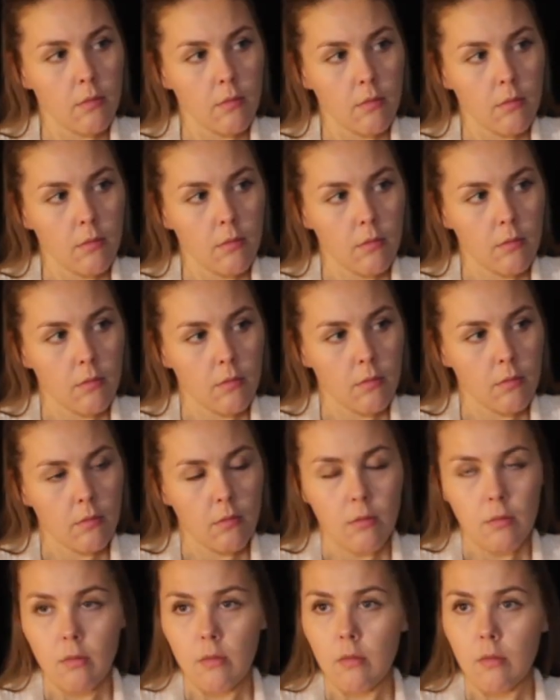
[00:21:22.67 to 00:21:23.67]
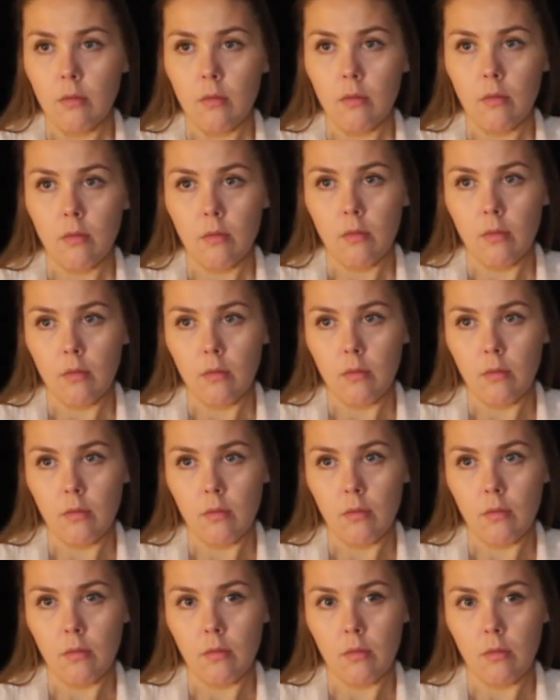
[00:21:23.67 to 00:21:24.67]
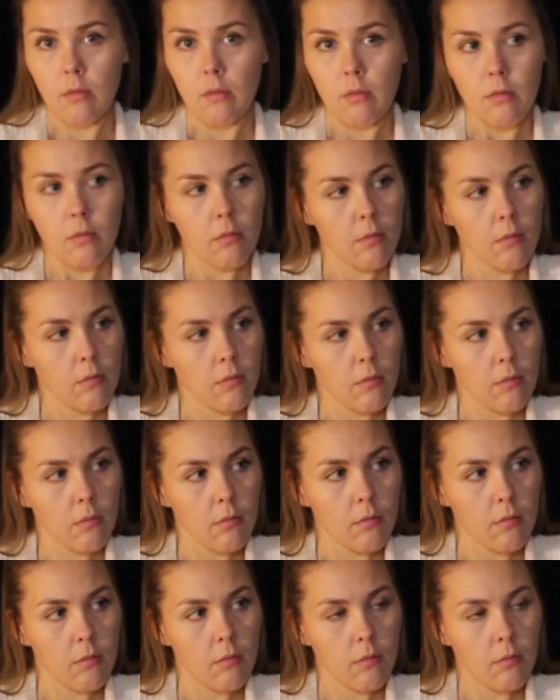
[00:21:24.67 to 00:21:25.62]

[no speech]